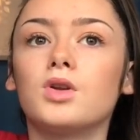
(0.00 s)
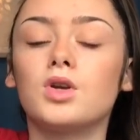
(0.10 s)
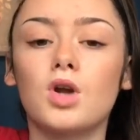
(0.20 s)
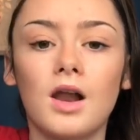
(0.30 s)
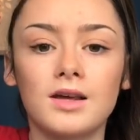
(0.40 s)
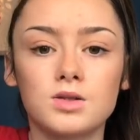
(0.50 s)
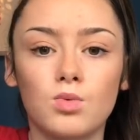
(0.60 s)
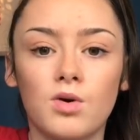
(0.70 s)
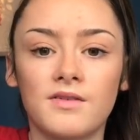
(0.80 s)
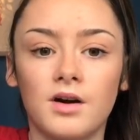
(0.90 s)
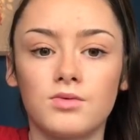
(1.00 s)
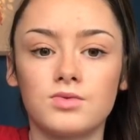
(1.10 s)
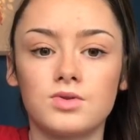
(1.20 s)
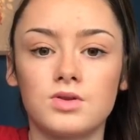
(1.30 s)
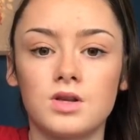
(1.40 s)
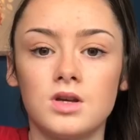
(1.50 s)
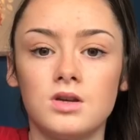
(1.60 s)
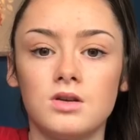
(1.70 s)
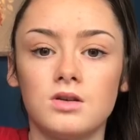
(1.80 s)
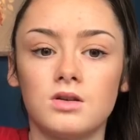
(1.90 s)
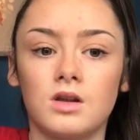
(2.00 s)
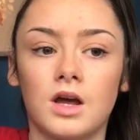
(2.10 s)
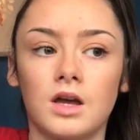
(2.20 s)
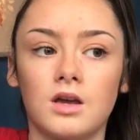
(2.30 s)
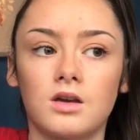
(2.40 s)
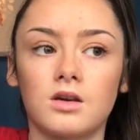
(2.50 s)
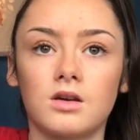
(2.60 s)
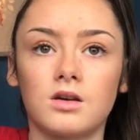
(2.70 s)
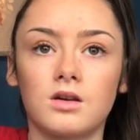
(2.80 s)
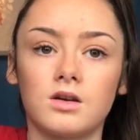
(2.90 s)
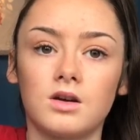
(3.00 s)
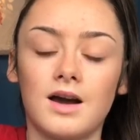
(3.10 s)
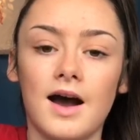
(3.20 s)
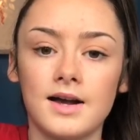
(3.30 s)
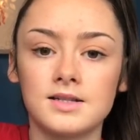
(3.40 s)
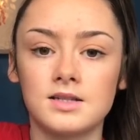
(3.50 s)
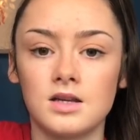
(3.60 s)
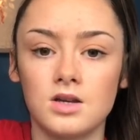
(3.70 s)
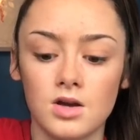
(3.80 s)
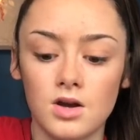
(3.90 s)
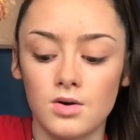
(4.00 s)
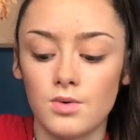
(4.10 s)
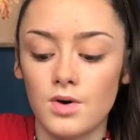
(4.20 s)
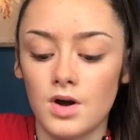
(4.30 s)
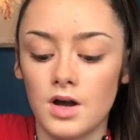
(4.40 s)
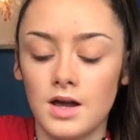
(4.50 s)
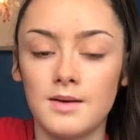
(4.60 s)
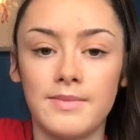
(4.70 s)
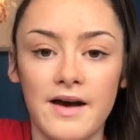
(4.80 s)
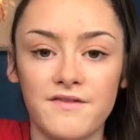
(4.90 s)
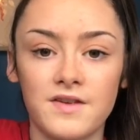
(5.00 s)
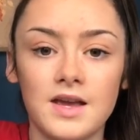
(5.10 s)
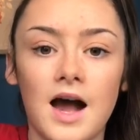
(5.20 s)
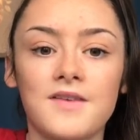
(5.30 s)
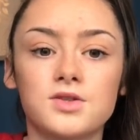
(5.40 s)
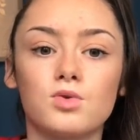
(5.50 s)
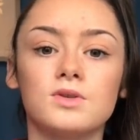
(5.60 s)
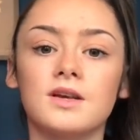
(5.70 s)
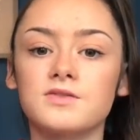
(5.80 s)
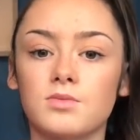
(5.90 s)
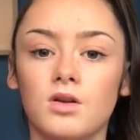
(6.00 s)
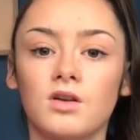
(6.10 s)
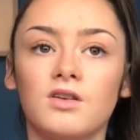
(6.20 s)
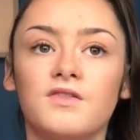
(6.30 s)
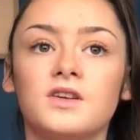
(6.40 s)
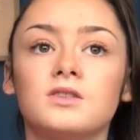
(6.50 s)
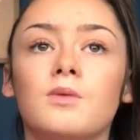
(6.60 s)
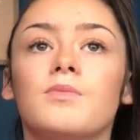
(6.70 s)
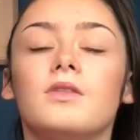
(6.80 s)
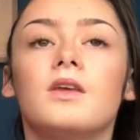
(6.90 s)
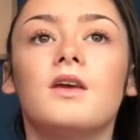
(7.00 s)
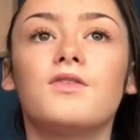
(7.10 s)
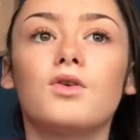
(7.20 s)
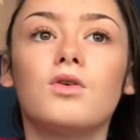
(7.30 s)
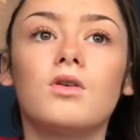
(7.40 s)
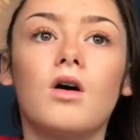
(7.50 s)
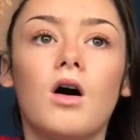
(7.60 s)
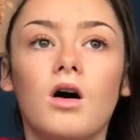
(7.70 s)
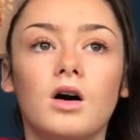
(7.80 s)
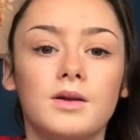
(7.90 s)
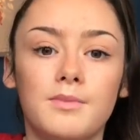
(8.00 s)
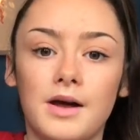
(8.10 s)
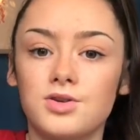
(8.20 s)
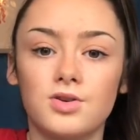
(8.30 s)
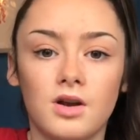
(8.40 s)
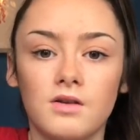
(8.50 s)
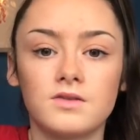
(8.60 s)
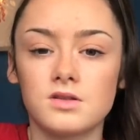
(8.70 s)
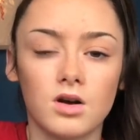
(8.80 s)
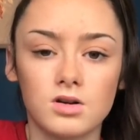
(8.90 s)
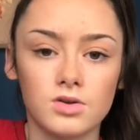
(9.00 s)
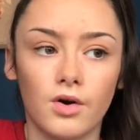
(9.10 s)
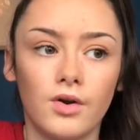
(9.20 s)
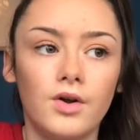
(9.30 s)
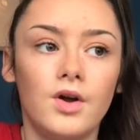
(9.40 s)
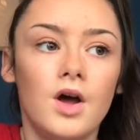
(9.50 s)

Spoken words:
you're not allowed to walk around the like ICU in bare feet. You have to always have something on your feet. So if you're hot in bed, you don't have socks on,